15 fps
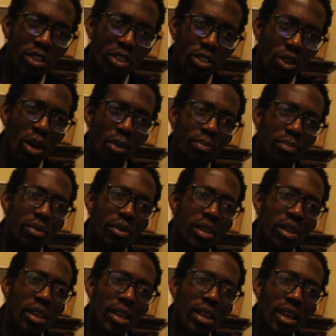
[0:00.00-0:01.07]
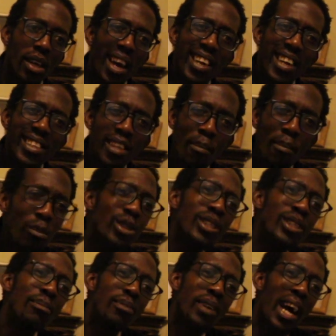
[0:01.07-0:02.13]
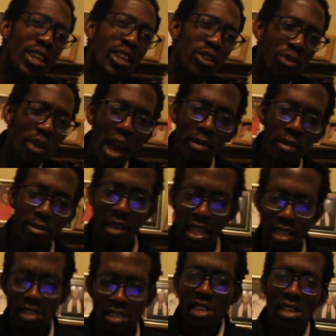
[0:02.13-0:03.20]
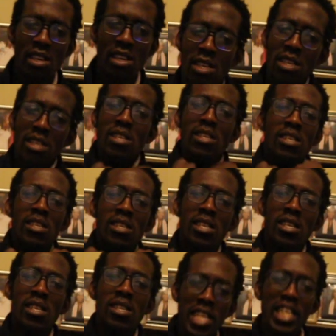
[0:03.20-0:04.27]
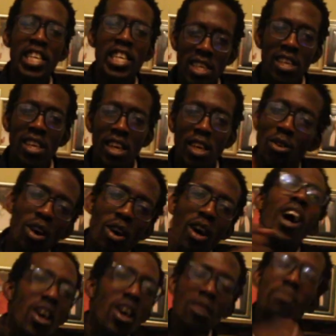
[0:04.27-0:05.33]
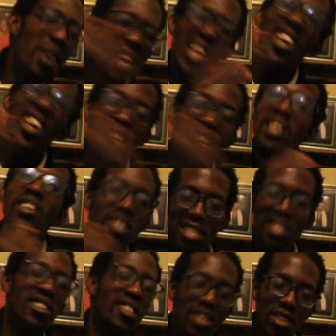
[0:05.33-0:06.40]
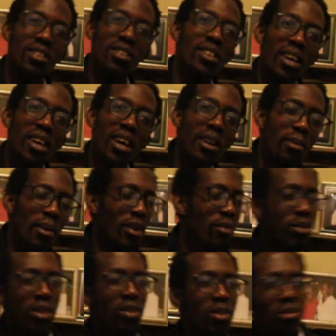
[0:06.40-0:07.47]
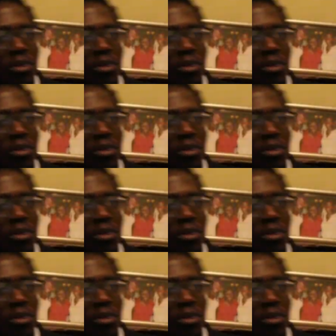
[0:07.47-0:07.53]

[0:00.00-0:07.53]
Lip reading: shop, and some Muslim guy grabs me like, nigga, you owe me! I'm like, whoa.